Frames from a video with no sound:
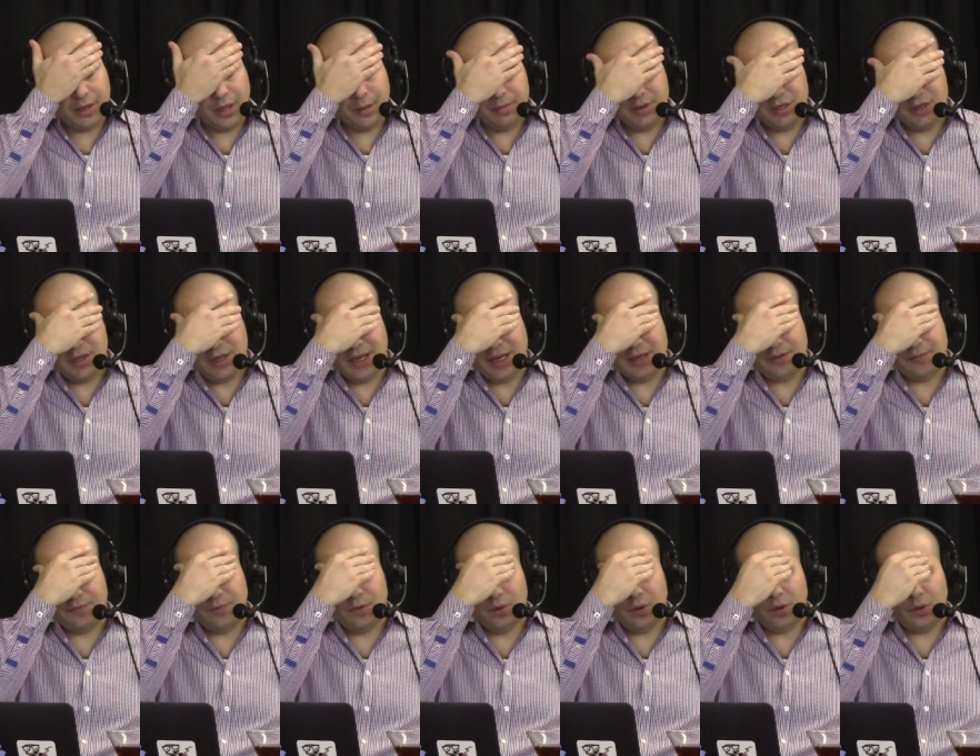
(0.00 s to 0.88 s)
I mean, you gain a
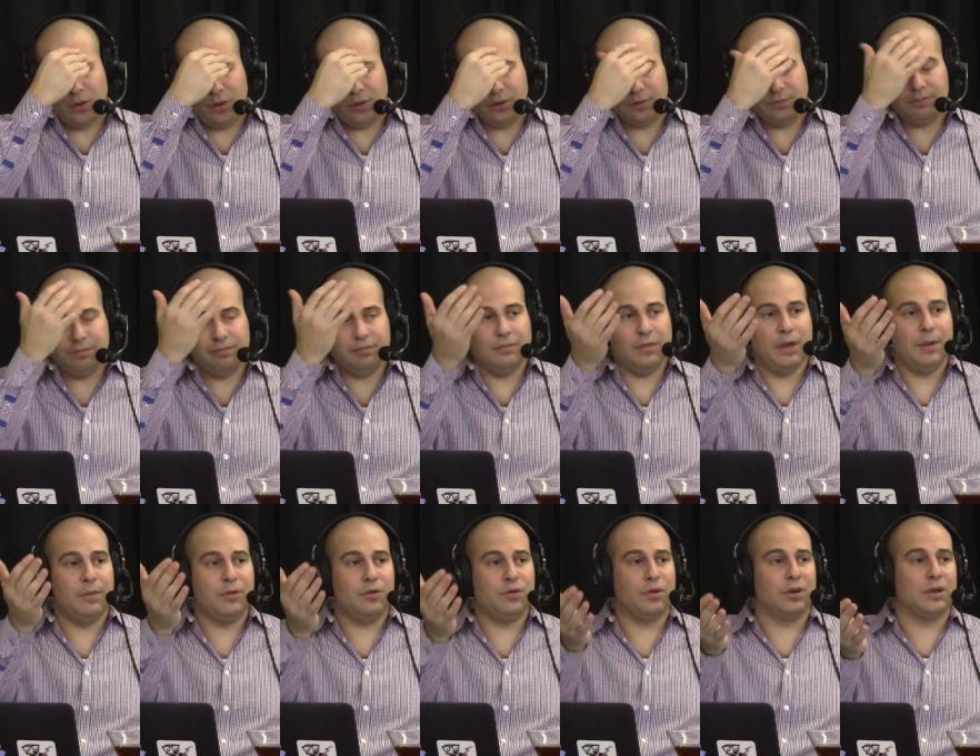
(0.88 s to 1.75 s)
foothold yep.
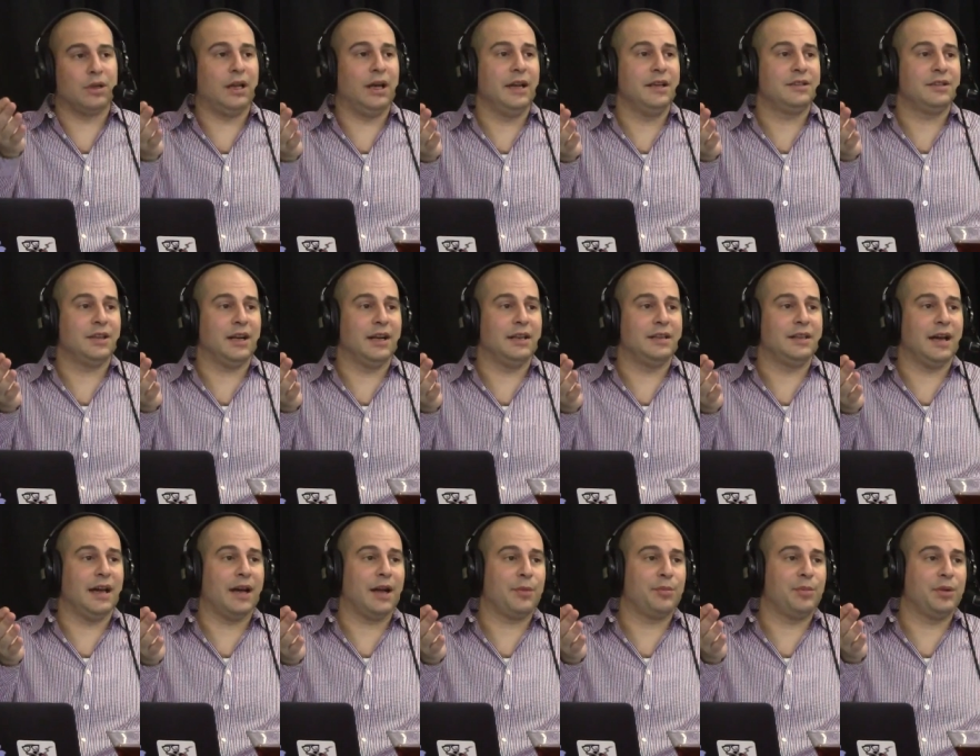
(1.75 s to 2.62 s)
maybe through a client side
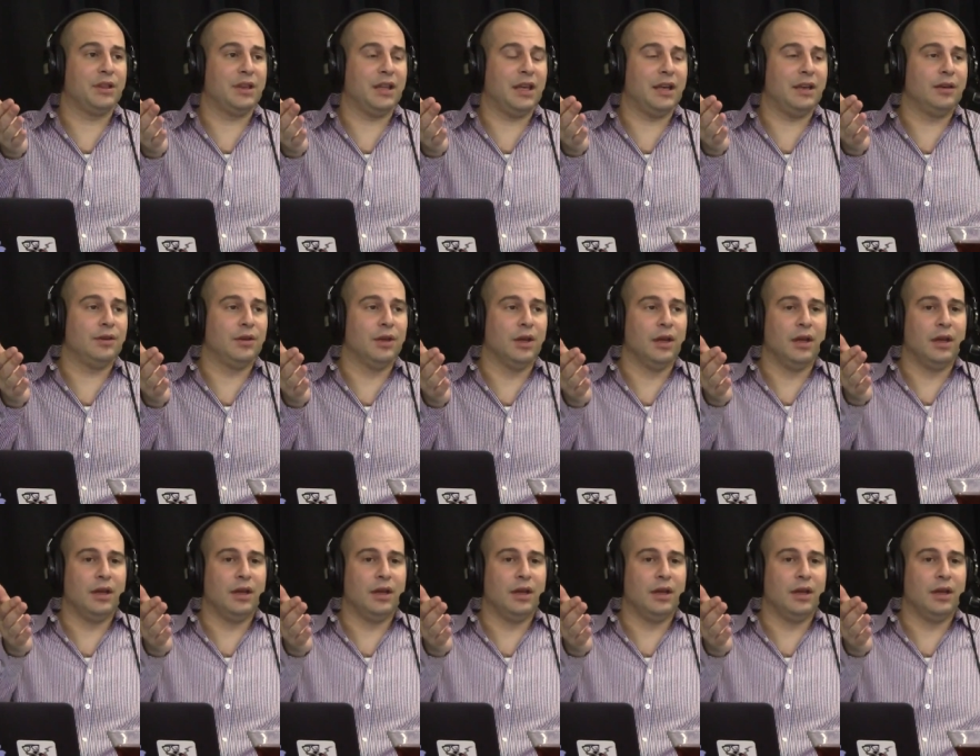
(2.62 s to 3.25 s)
attack, but then